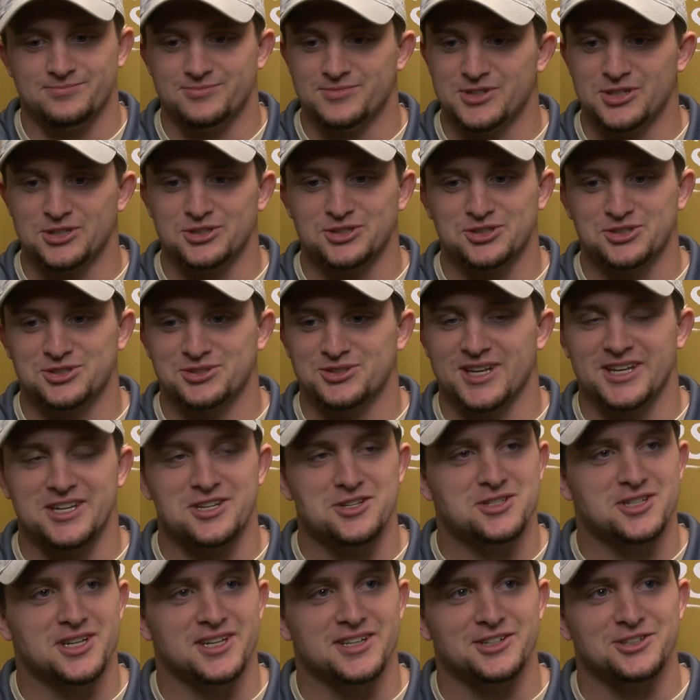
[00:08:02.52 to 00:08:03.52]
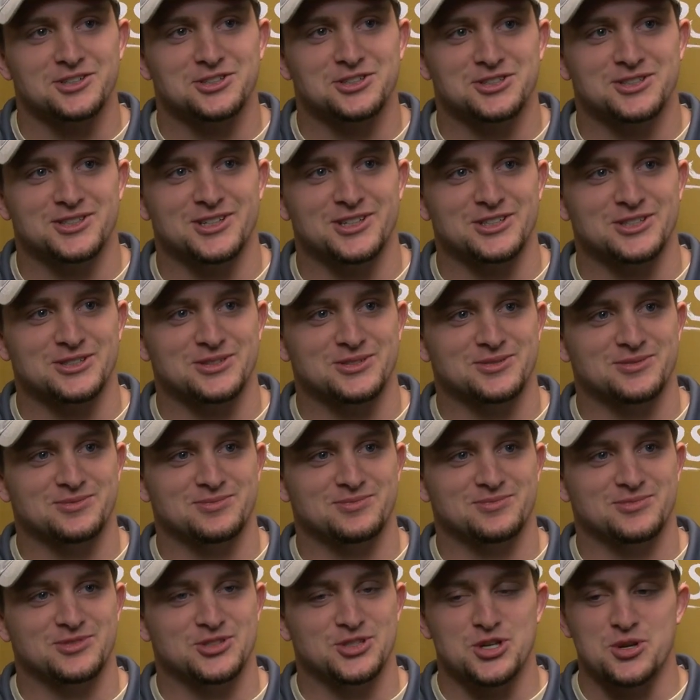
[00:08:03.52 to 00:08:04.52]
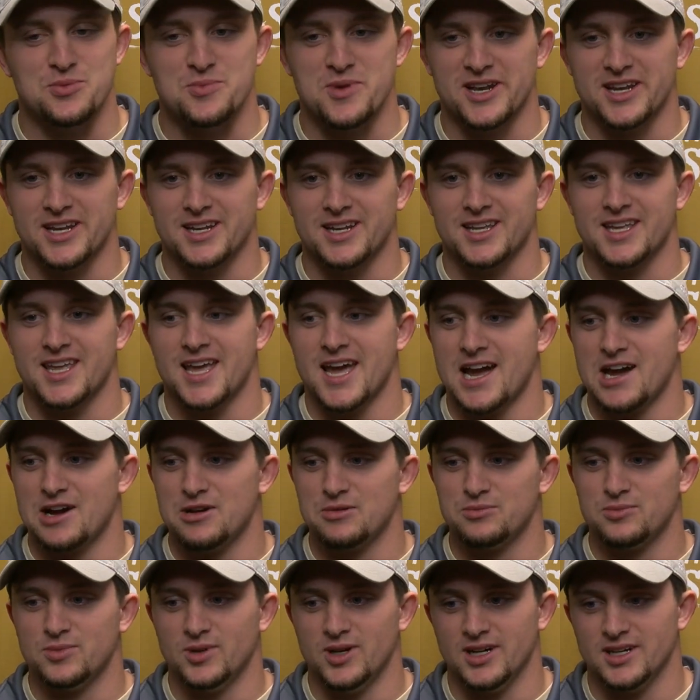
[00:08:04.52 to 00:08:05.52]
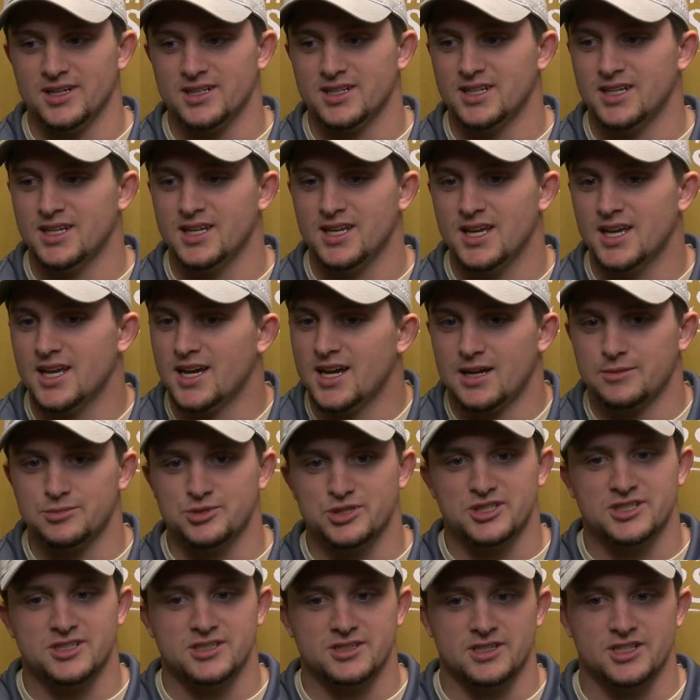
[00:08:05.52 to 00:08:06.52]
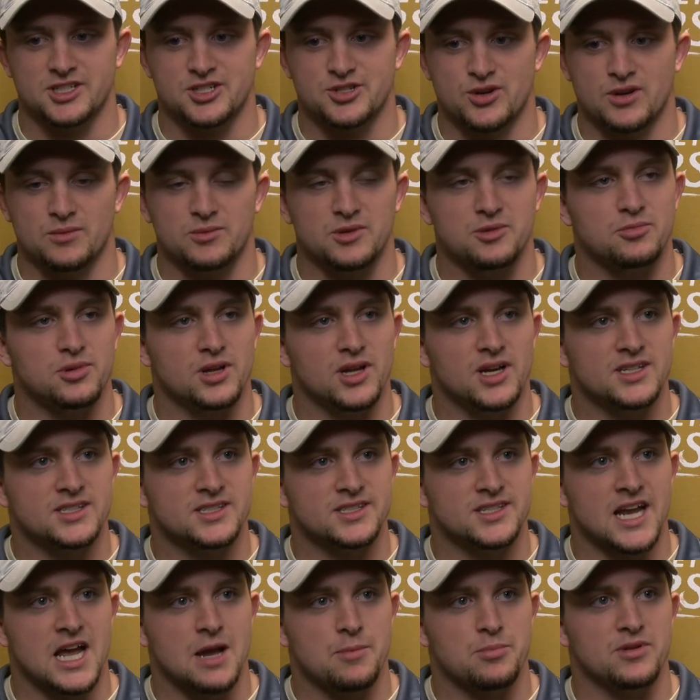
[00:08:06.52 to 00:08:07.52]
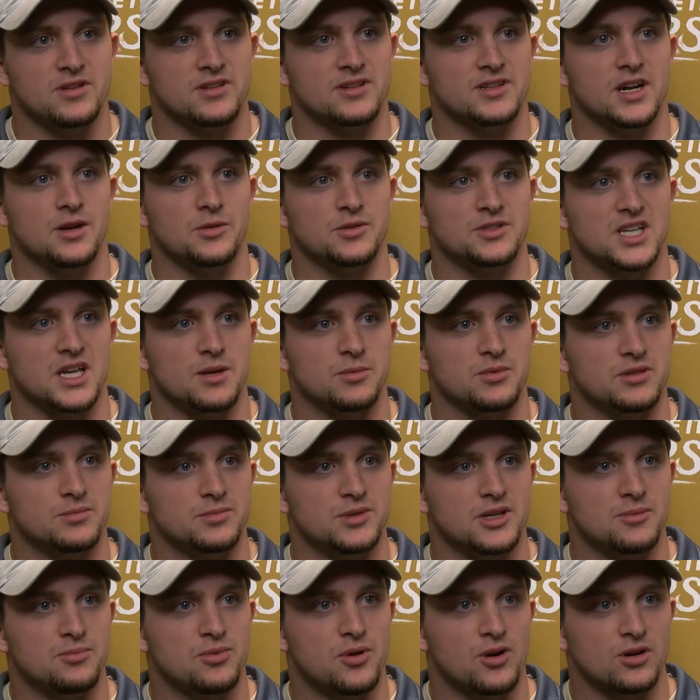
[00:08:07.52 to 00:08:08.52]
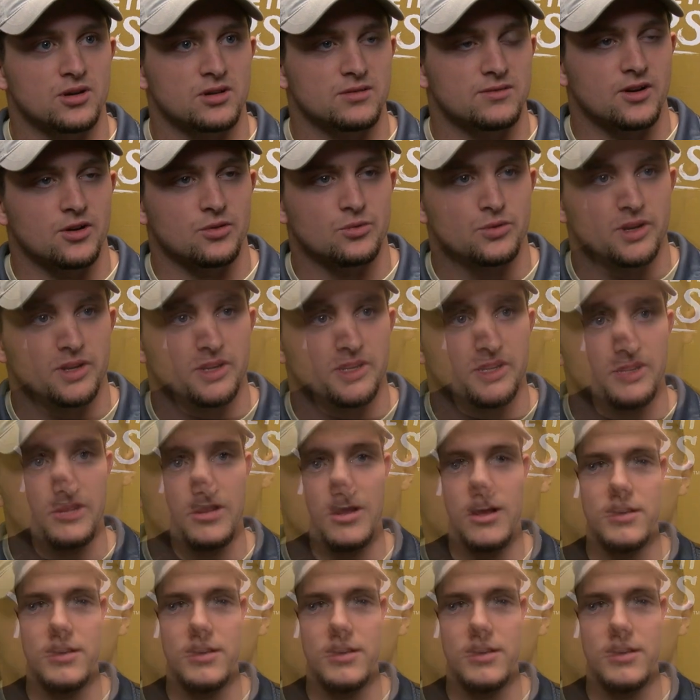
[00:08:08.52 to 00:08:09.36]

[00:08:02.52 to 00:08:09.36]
there's, like you said, there's too many to count, but I'm just extremely blessed and happy that I was able to be a part of our run here.